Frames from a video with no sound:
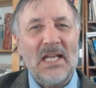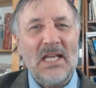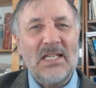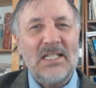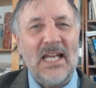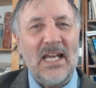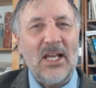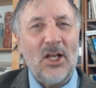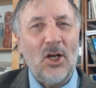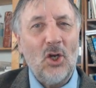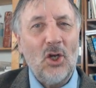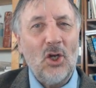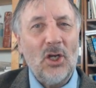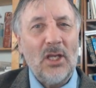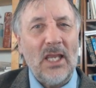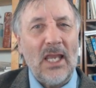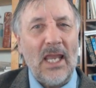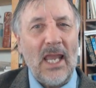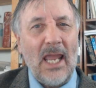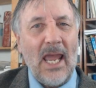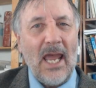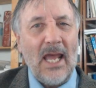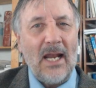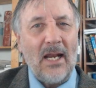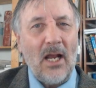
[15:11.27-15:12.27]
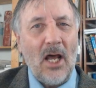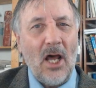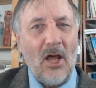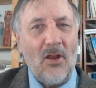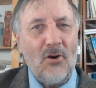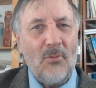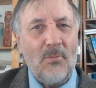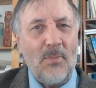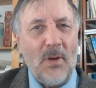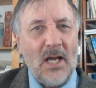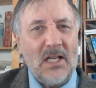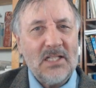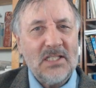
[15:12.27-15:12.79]
take a look at
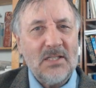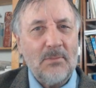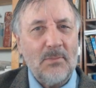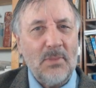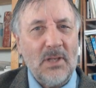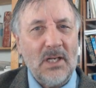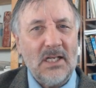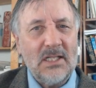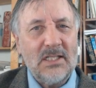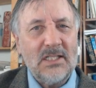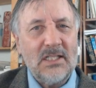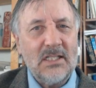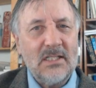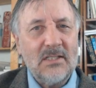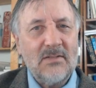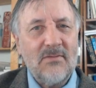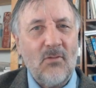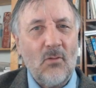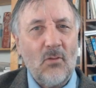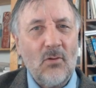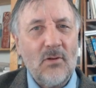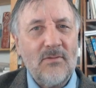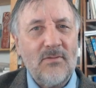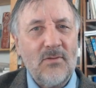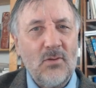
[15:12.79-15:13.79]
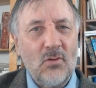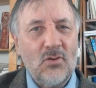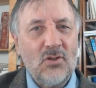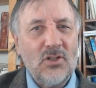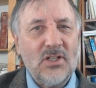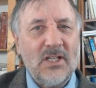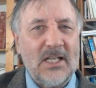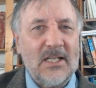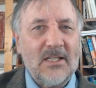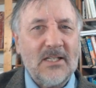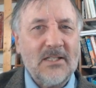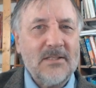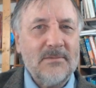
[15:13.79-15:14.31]
other possibilities for the future
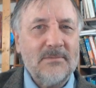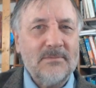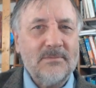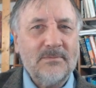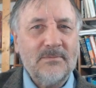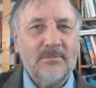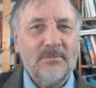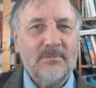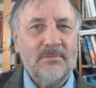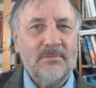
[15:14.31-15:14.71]
tense.